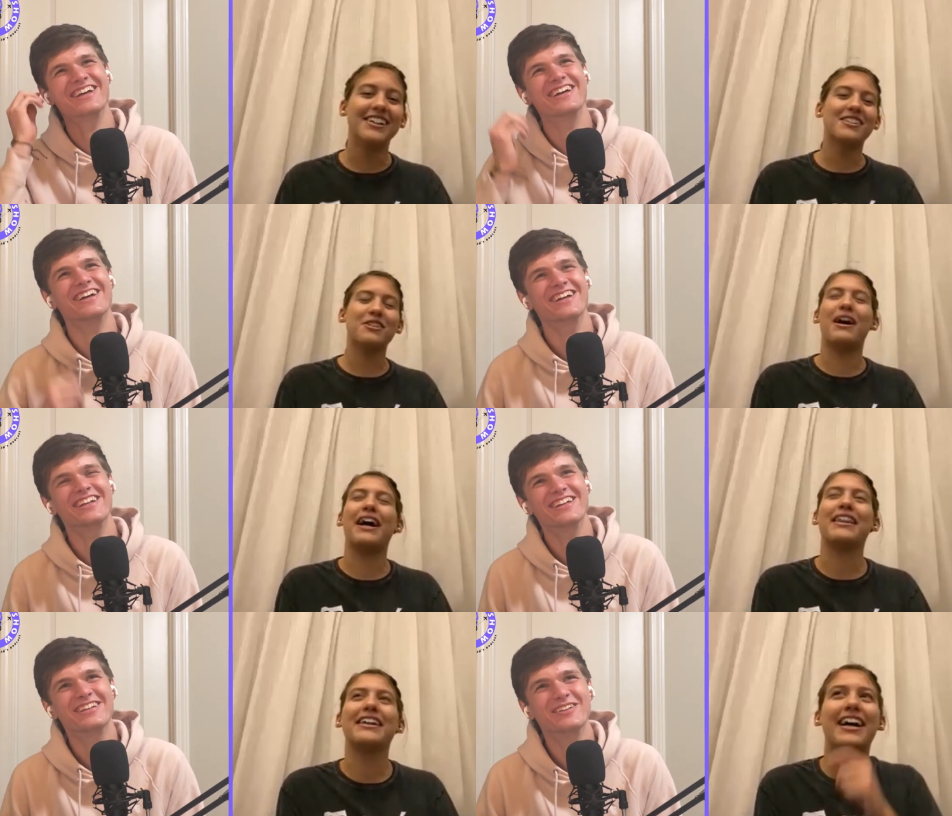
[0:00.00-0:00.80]
Speaker 1: So
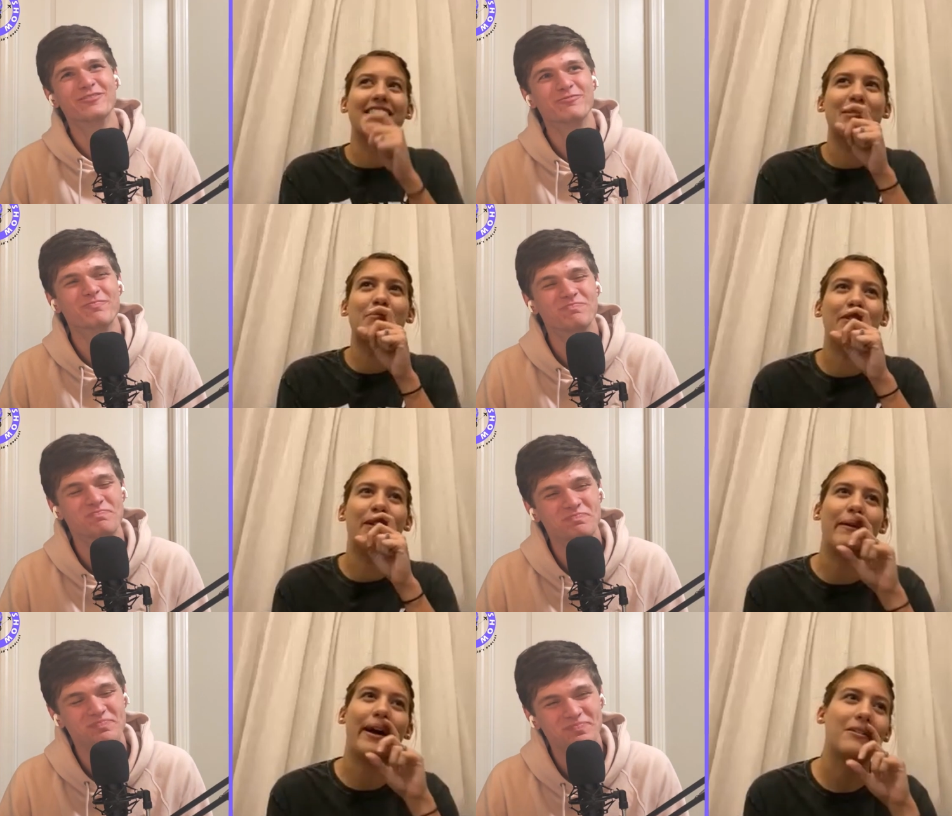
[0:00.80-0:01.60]
I think I said be
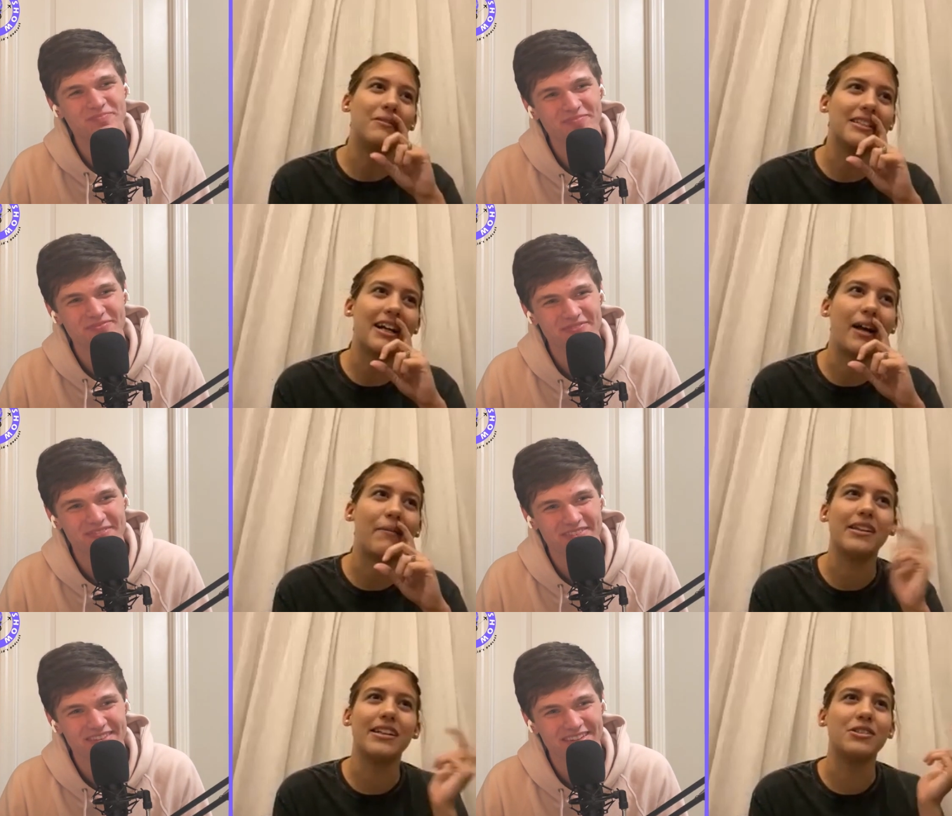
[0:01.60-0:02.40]
right back one
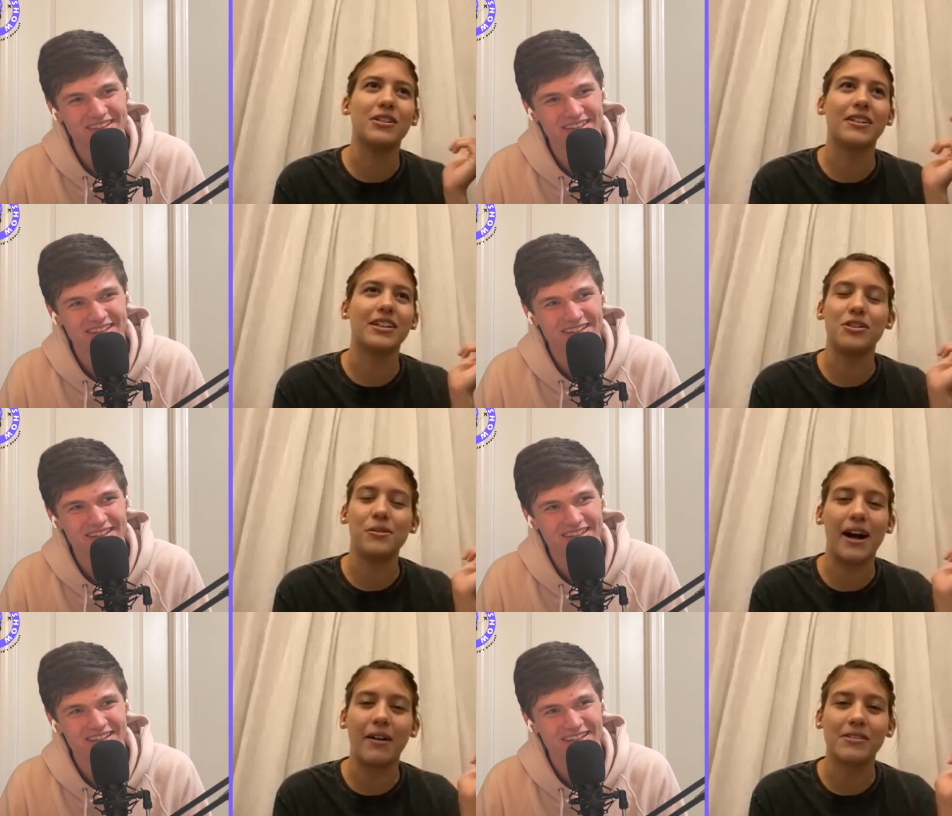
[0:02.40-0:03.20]
time and then took like
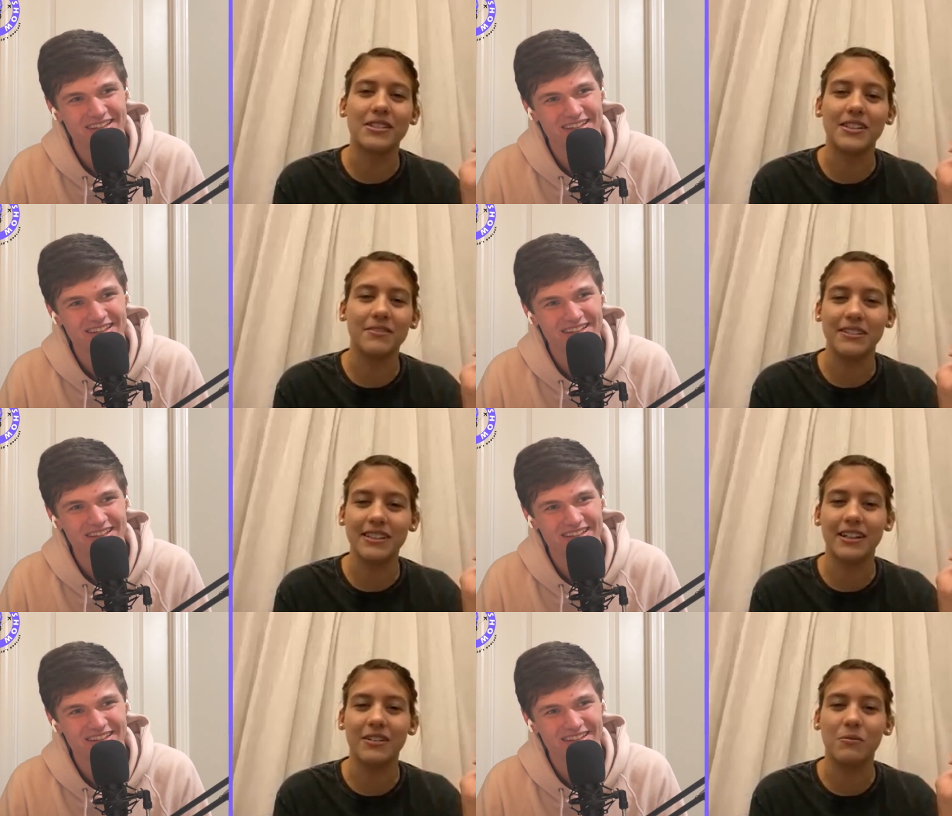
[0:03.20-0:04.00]
two hours and he was
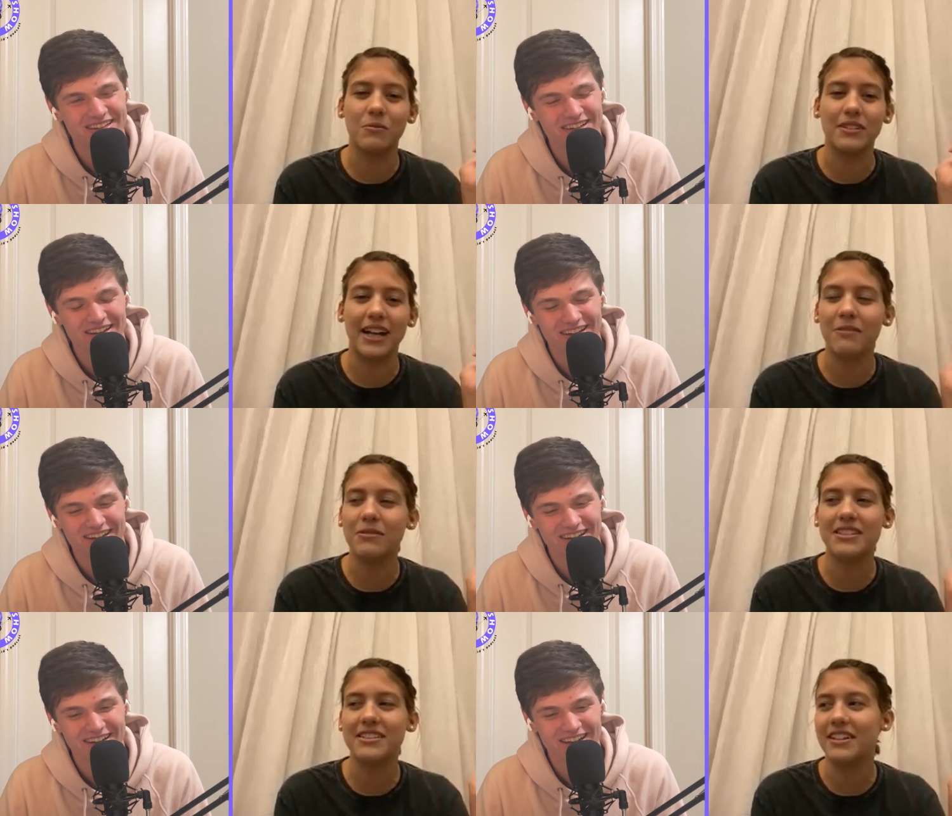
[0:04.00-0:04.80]
like, That
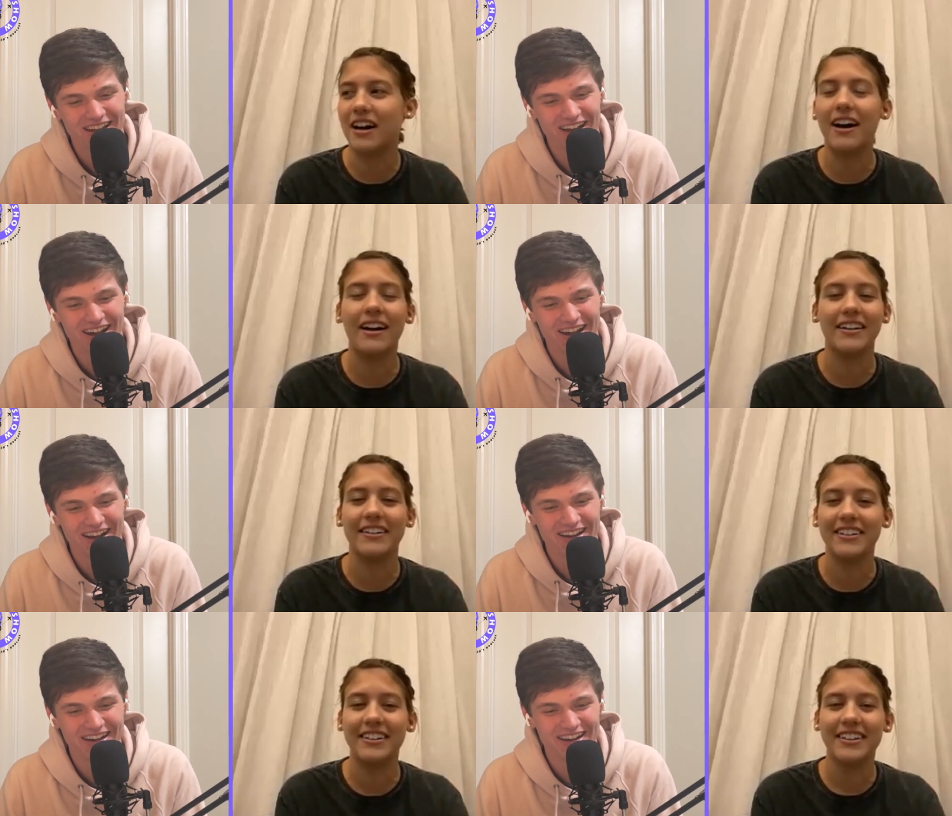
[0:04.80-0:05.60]
was not
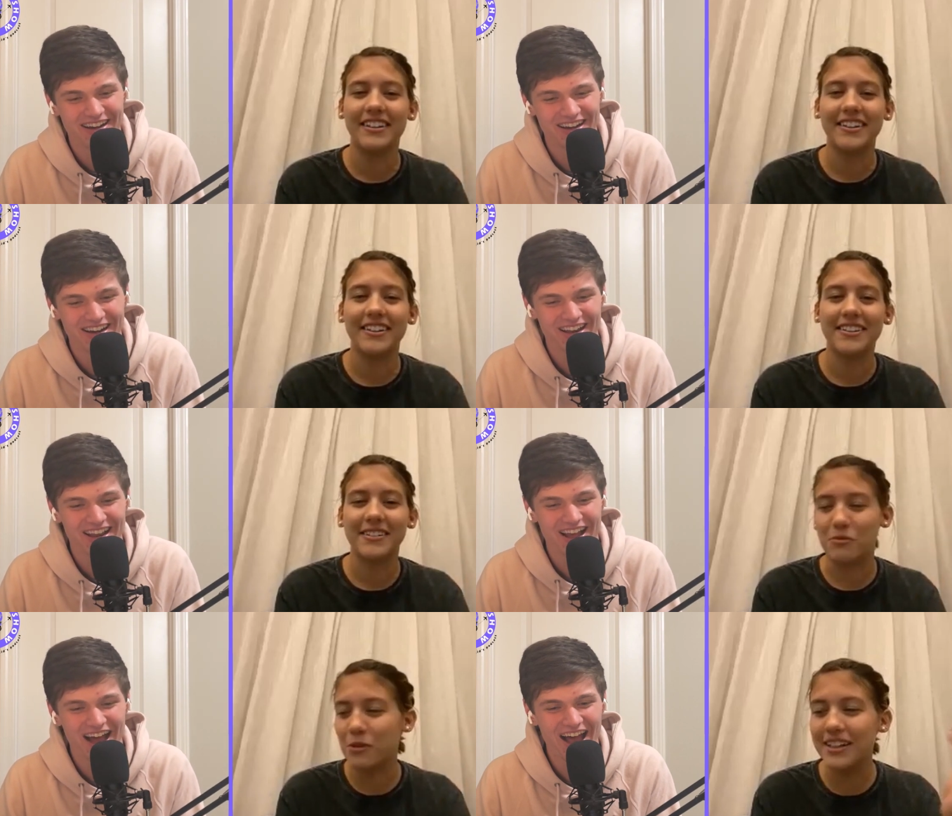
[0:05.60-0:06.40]

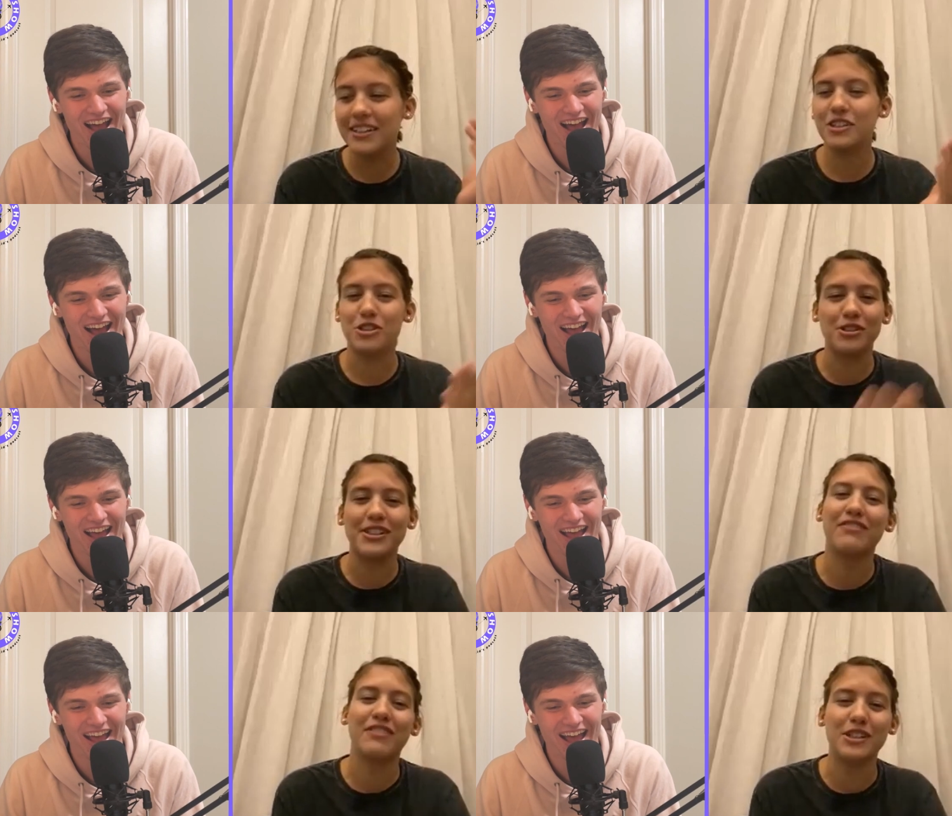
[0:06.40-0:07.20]
what is your
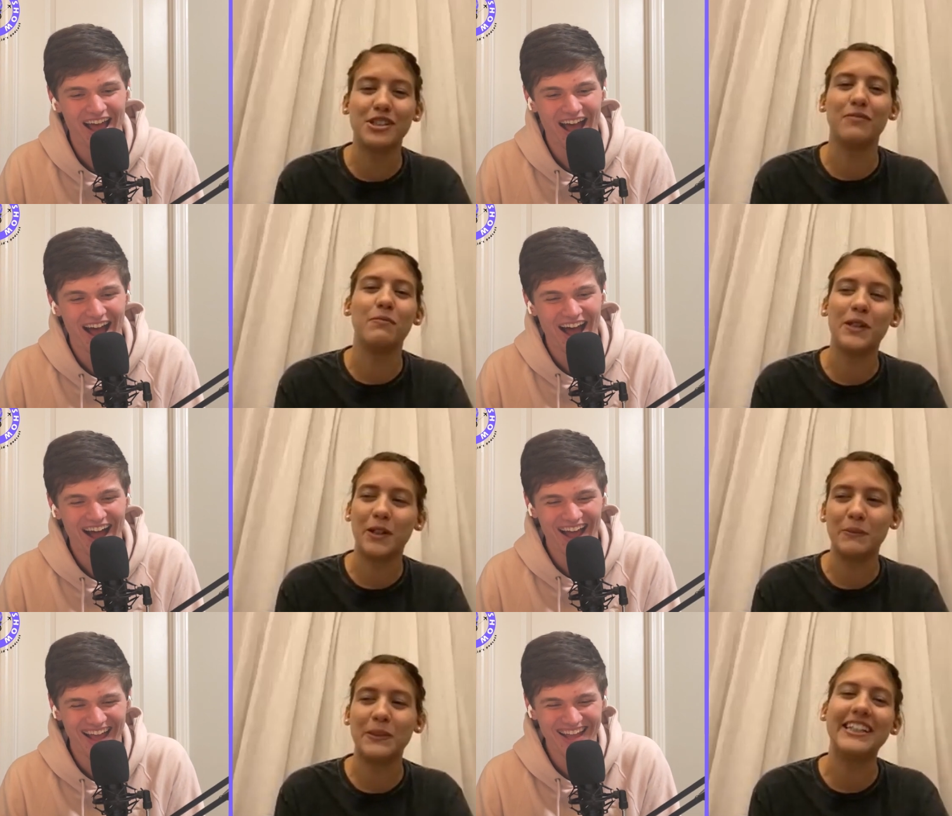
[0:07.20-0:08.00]
definition of
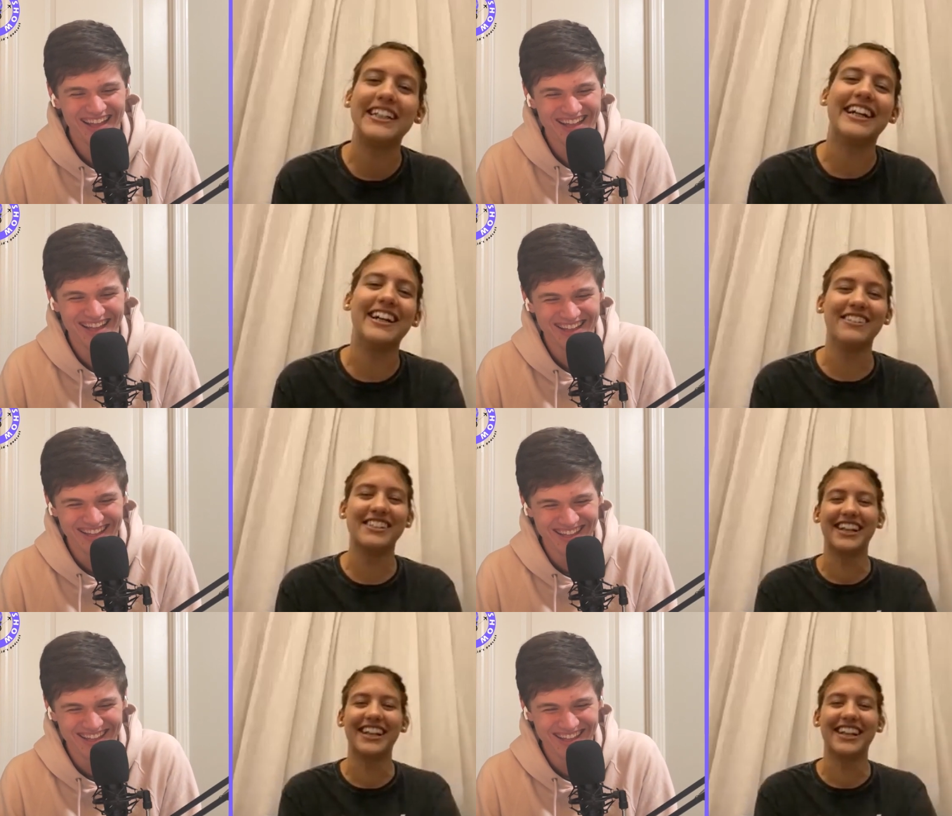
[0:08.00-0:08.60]
BRB? And I